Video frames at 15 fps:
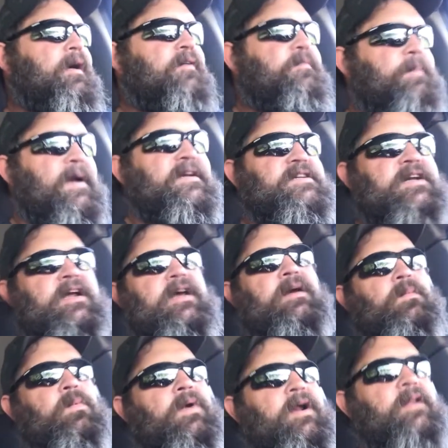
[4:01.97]

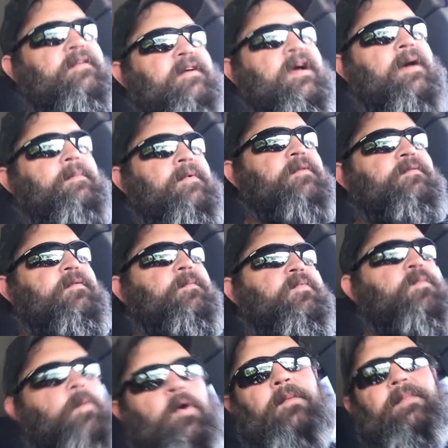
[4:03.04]
Especially when it's coming
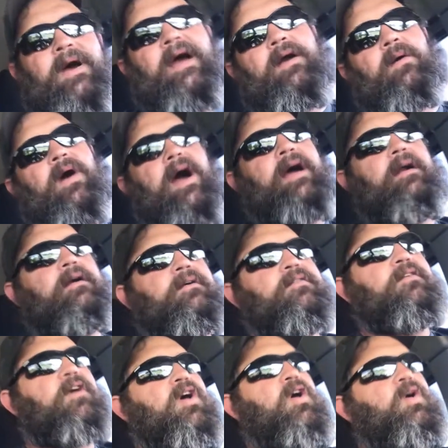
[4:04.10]
from sport bike
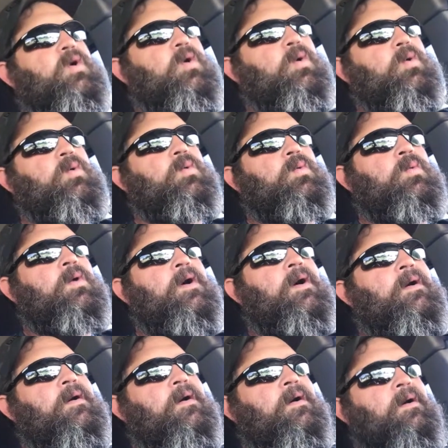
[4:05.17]
riders
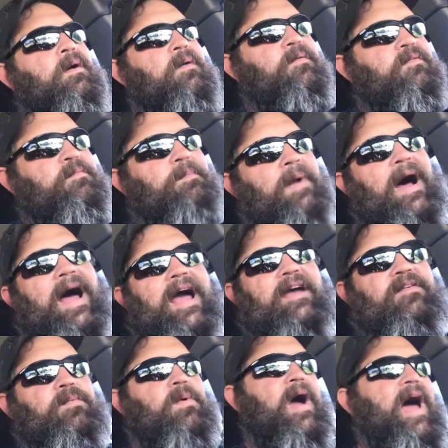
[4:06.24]
whose
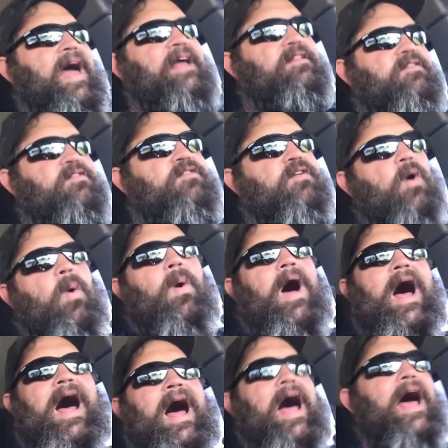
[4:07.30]
bikes ride so
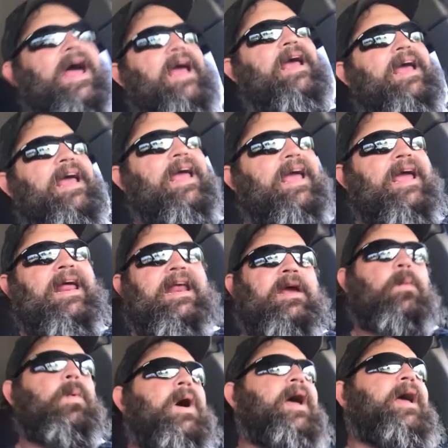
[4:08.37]
high
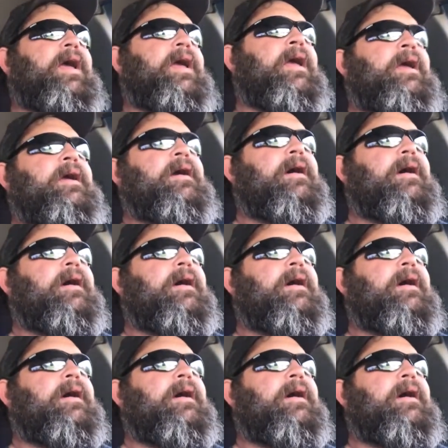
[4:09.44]
anyway.